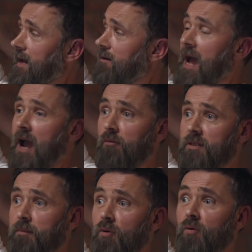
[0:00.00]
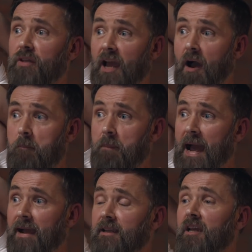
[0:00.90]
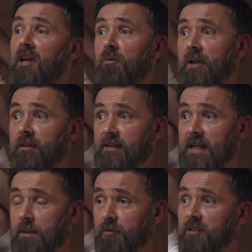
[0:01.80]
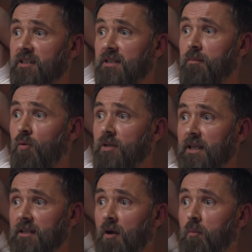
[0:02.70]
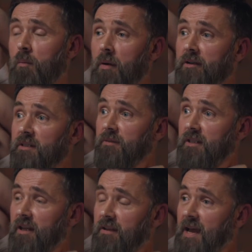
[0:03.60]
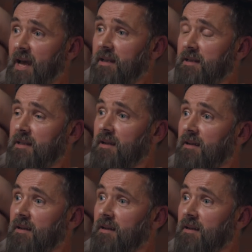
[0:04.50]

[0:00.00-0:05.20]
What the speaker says: and that will help to pull the arm back where you're unable to support it top or bottom with the other hand.